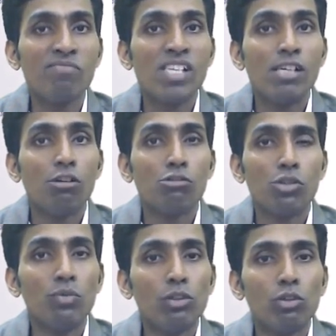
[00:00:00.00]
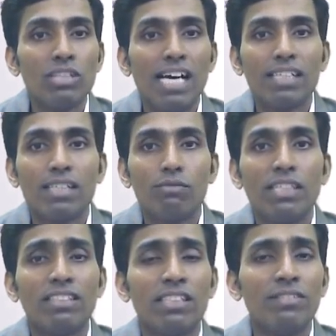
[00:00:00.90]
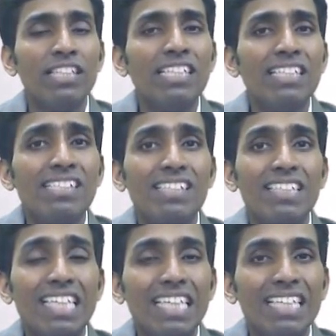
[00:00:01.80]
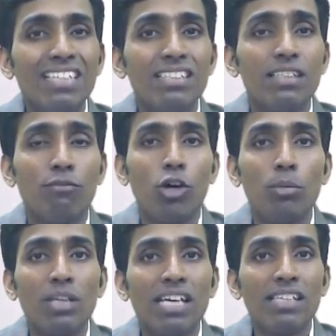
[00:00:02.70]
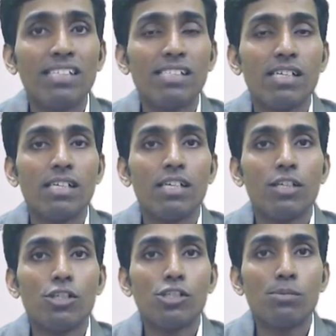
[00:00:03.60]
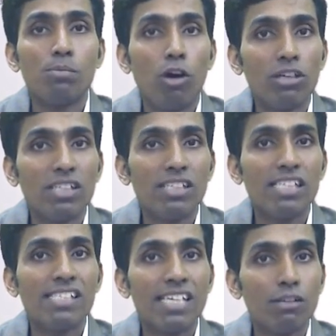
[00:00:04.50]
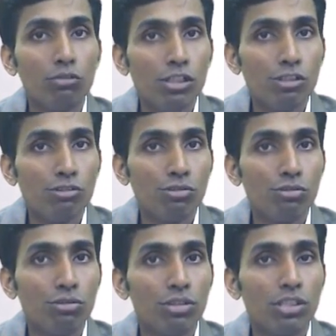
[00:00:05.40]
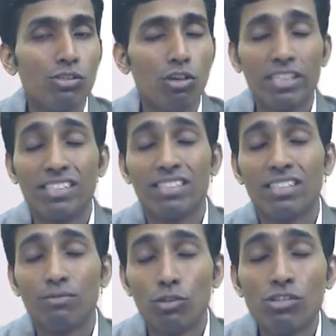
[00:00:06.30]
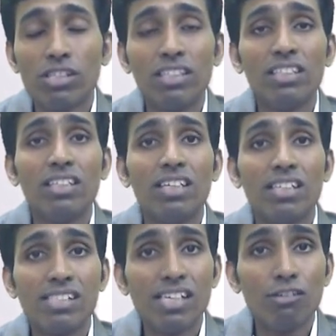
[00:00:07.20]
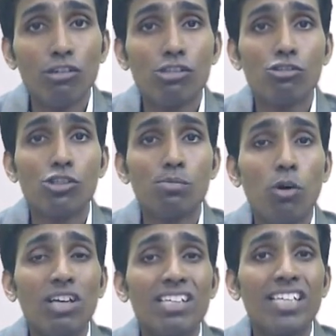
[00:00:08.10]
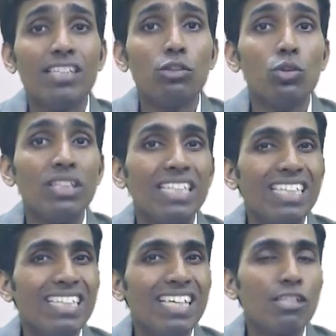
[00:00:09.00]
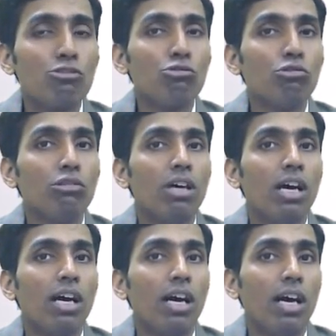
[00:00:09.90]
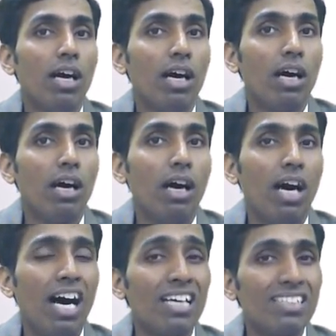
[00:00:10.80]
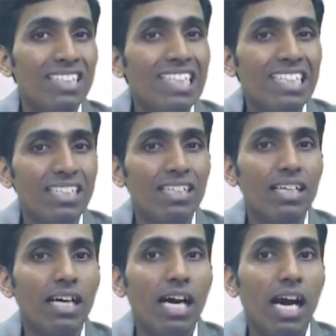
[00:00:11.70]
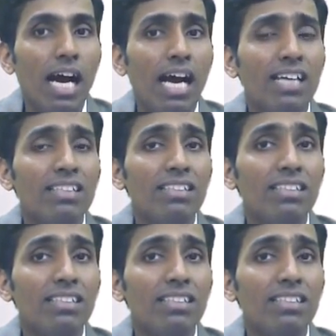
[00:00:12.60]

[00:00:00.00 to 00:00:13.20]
So we know that when the dividend is in yield, the formula is spot is equals to, sorry, the future is equals to spot into e raised to RT, and